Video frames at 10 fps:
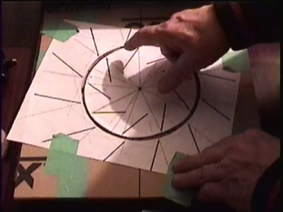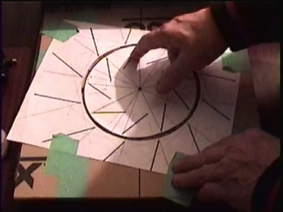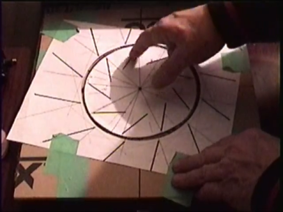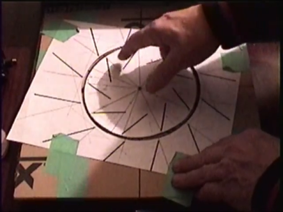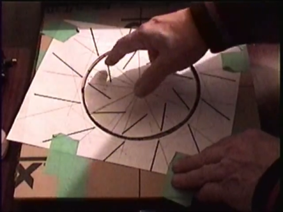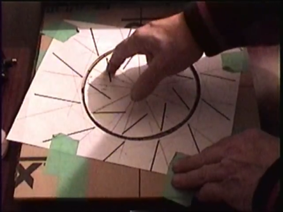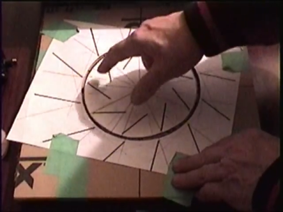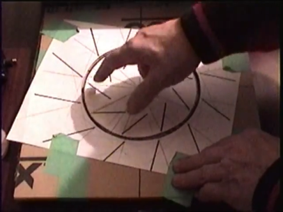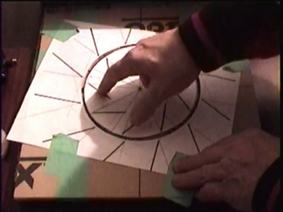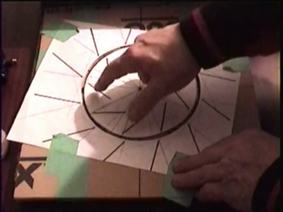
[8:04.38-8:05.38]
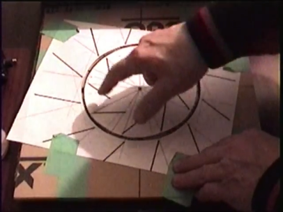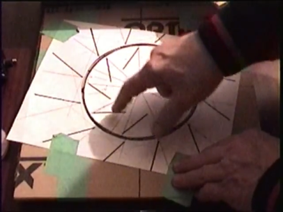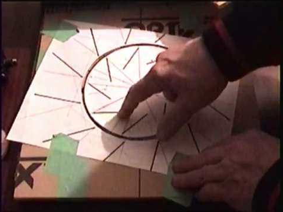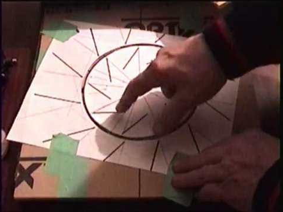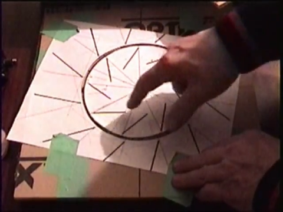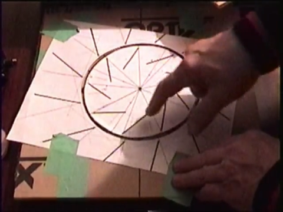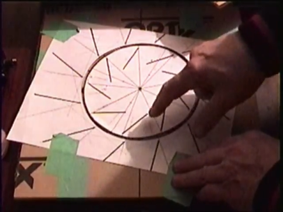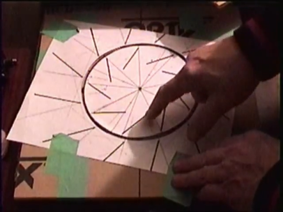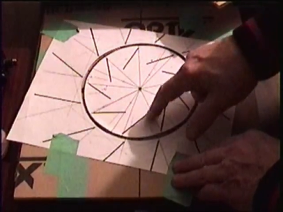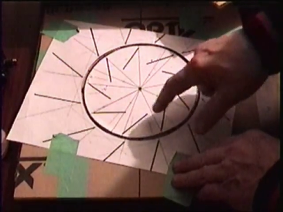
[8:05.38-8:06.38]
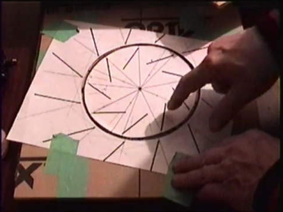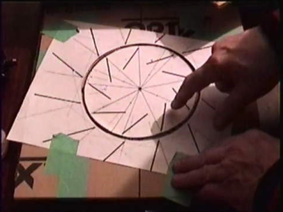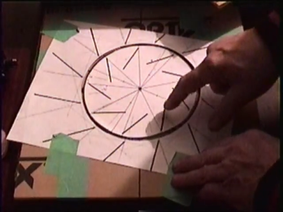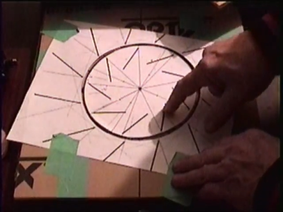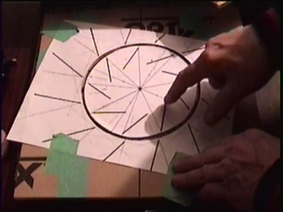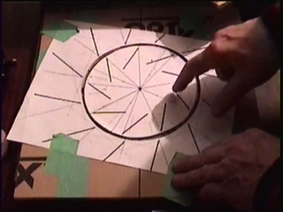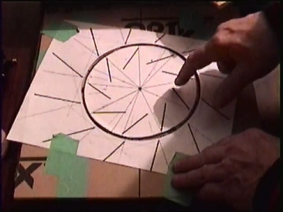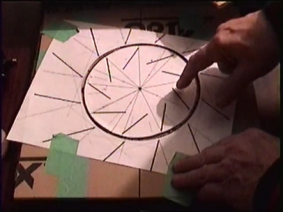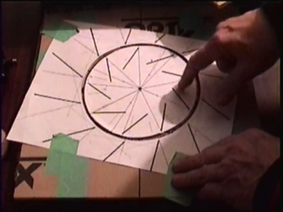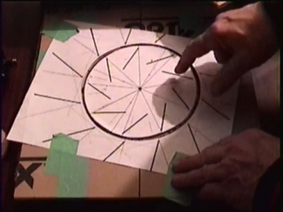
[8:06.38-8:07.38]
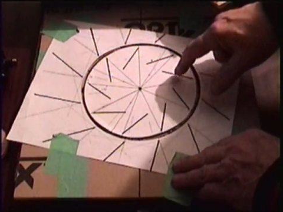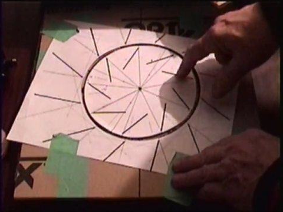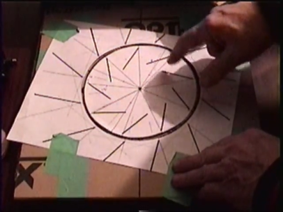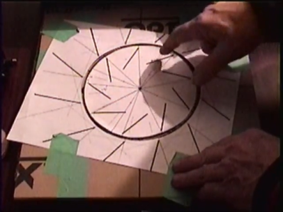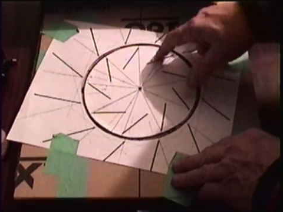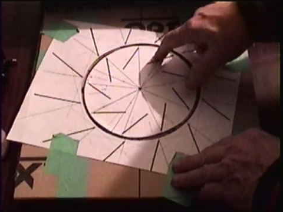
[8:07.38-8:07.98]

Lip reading: [unreadable: no face in view]